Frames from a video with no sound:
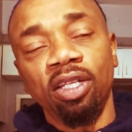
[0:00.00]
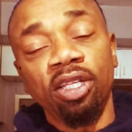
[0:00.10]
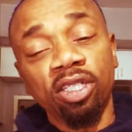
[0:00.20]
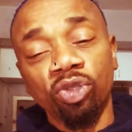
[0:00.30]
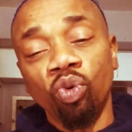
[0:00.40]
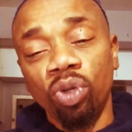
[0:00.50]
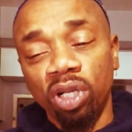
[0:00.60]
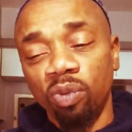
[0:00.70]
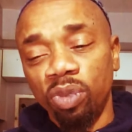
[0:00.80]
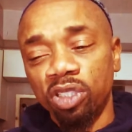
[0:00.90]
This order
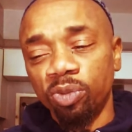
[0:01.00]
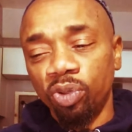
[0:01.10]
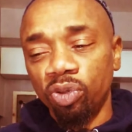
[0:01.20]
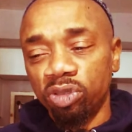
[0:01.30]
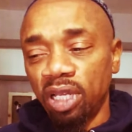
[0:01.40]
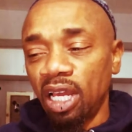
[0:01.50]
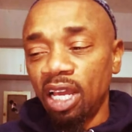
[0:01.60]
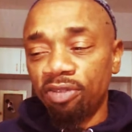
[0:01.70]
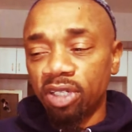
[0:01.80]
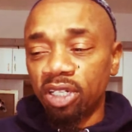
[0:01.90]
that we supposed to
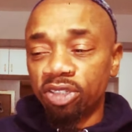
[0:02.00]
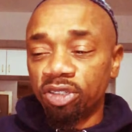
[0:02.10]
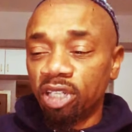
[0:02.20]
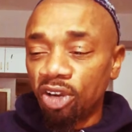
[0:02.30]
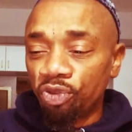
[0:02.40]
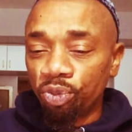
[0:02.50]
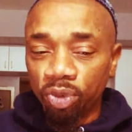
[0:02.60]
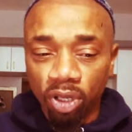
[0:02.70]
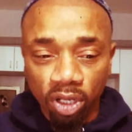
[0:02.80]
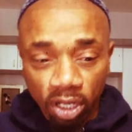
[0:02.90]
have, it, it's never
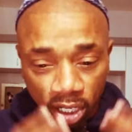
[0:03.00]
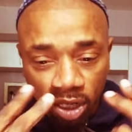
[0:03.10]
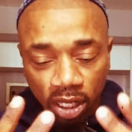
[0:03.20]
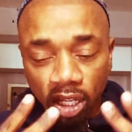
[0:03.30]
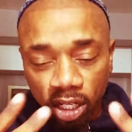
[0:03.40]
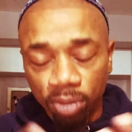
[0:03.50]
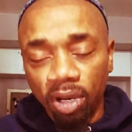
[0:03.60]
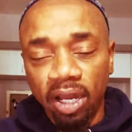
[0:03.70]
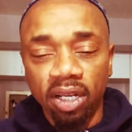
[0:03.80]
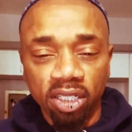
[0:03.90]
been
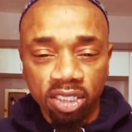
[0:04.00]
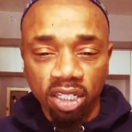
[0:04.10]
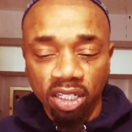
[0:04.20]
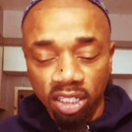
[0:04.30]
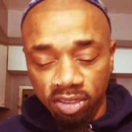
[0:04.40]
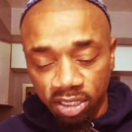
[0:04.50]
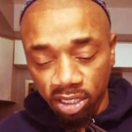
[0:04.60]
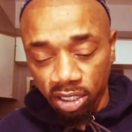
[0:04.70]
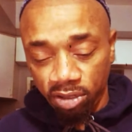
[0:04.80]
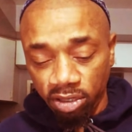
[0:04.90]
anybody that said they have
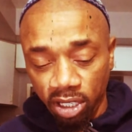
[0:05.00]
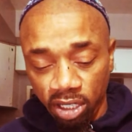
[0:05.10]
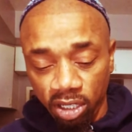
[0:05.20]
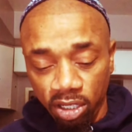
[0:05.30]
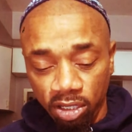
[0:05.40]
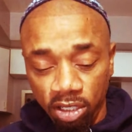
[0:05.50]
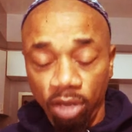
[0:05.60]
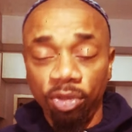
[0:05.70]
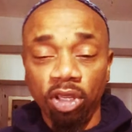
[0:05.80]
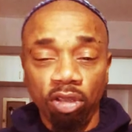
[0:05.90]
seen the creator. I
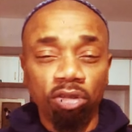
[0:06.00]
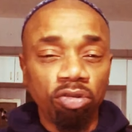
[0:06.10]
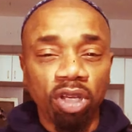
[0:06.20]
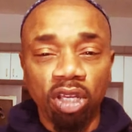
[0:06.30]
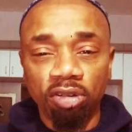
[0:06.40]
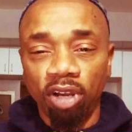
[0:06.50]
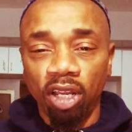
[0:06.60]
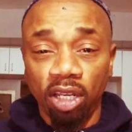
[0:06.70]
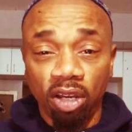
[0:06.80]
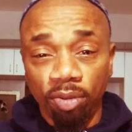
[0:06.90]
mean, you here
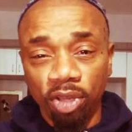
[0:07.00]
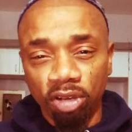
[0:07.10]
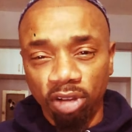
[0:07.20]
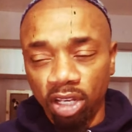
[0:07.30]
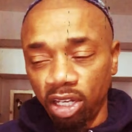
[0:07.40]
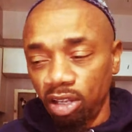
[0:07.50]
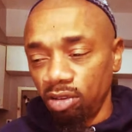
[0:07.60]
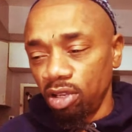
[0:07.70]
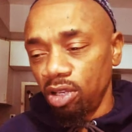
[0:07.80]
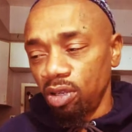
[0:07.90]
right now, I'm here right now.
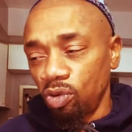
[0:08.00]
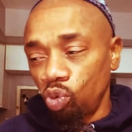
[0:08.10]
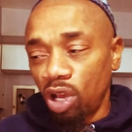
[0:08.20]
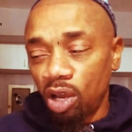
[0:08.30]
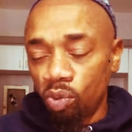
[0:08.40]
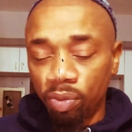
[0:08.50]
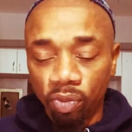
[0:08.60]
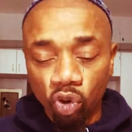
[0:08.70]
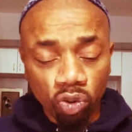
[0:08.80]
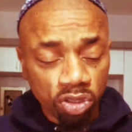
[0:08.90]
Why would
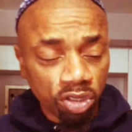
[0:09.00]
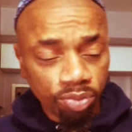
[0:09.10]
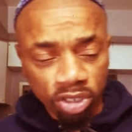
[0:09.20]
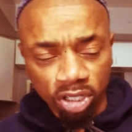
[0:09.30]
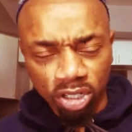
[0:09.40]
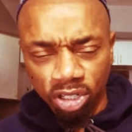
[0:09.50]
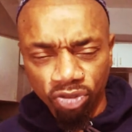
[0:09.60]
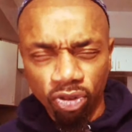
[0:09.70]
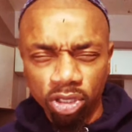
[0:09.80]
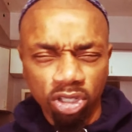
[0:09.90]
Moses be any
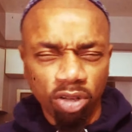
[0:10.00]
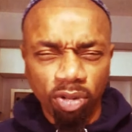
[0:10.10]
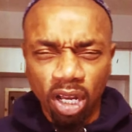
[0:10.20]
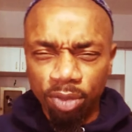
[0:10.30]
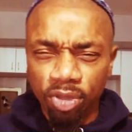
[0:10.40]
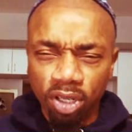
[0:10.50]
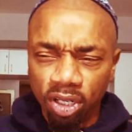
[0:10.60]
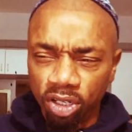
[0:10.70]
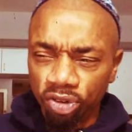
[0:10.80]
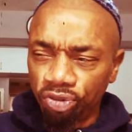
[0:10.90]
different? Jeremiah be
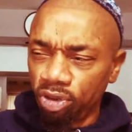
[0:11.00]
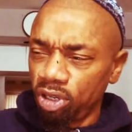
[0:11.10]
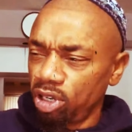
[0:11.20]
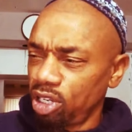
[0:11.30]
any different?